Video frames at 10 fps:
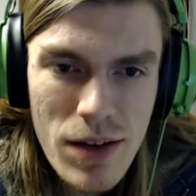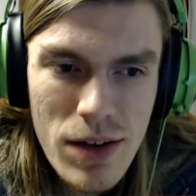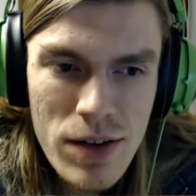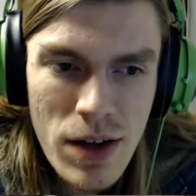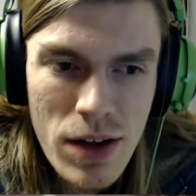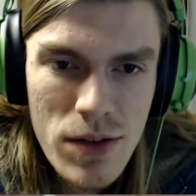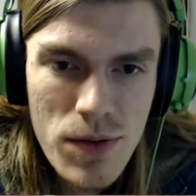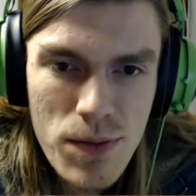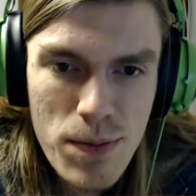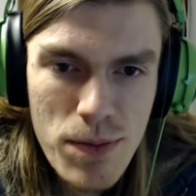Second's
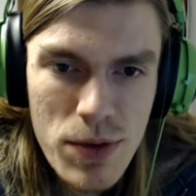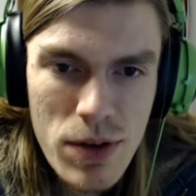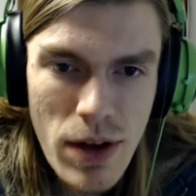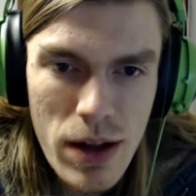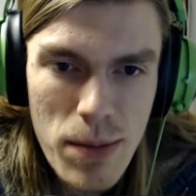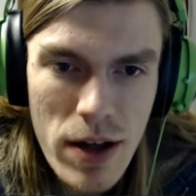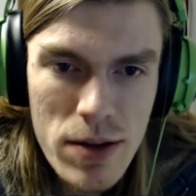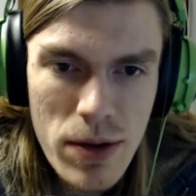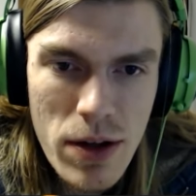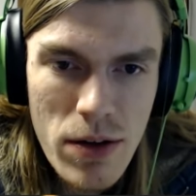slightly
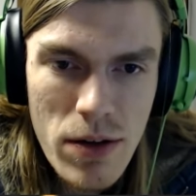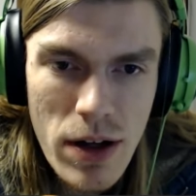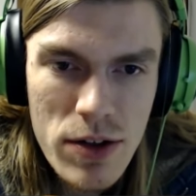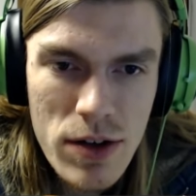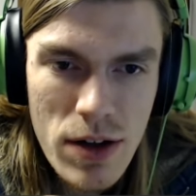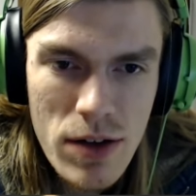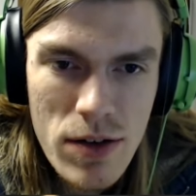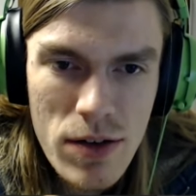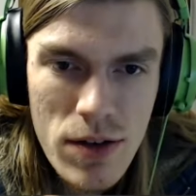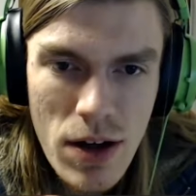possible, though. Actually,
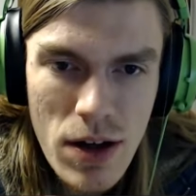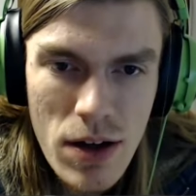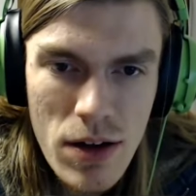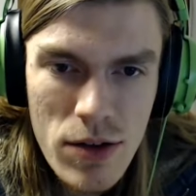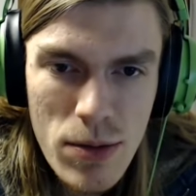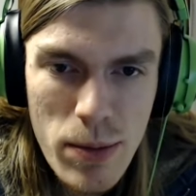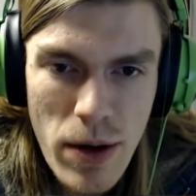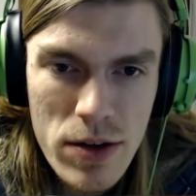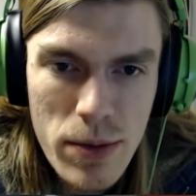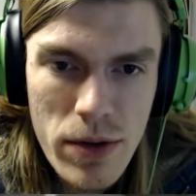second's extremely
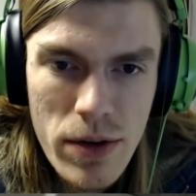possible.